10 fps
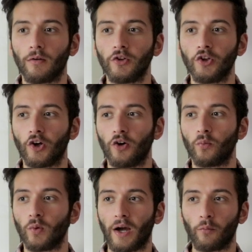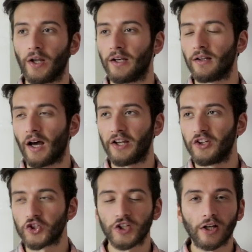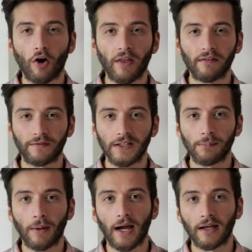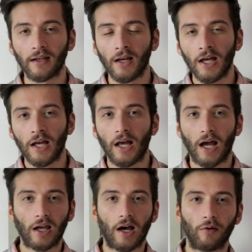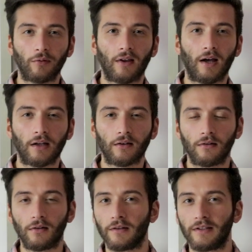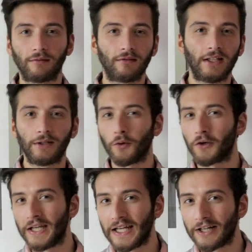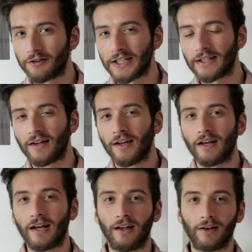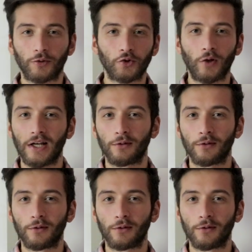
you know, like when I initially got that feedback, I kind of was like, oh, I didn't really want to hear it. And I'm sure